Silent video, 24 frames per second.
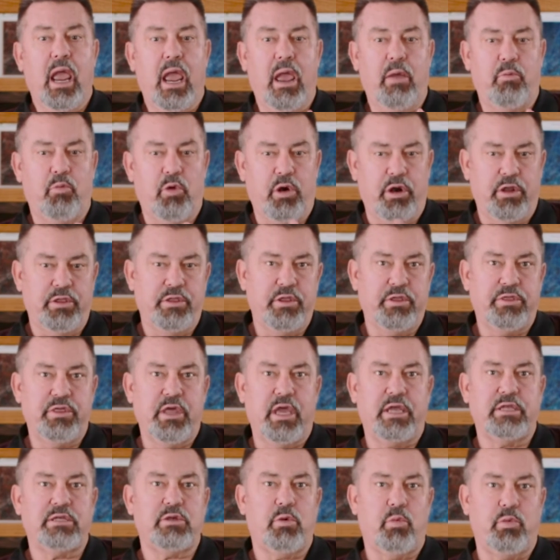And one of the
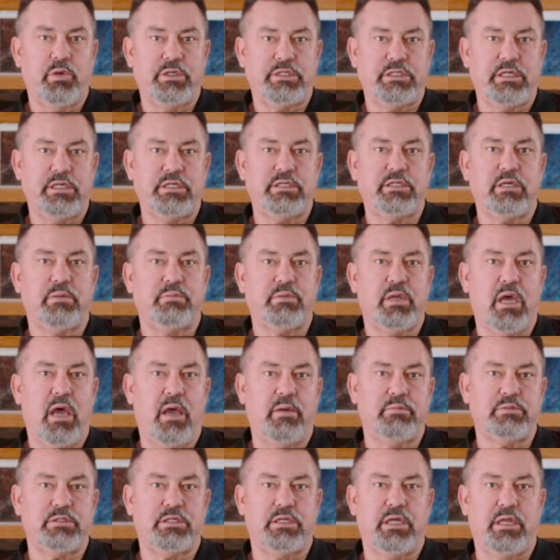things that we see
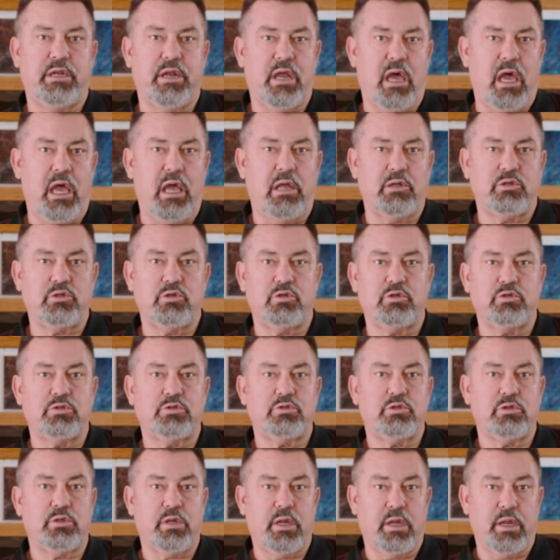sometimes is that
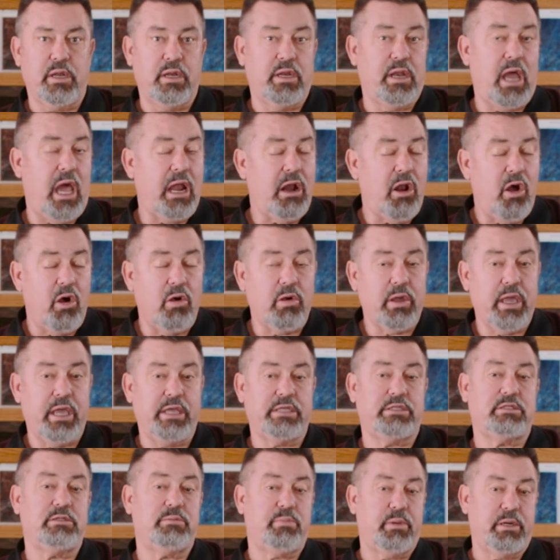nodules, not all
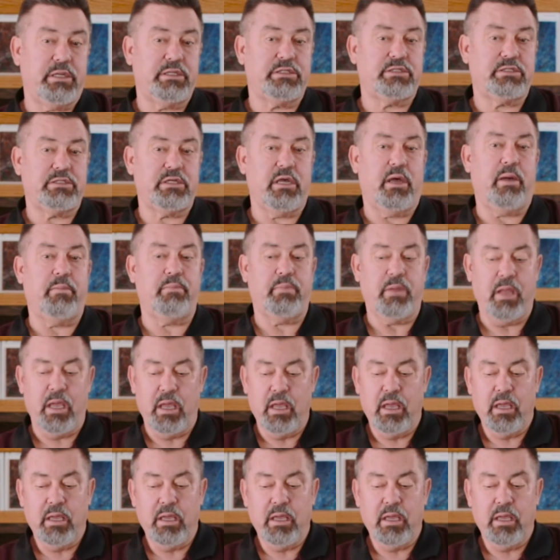cases, but in some,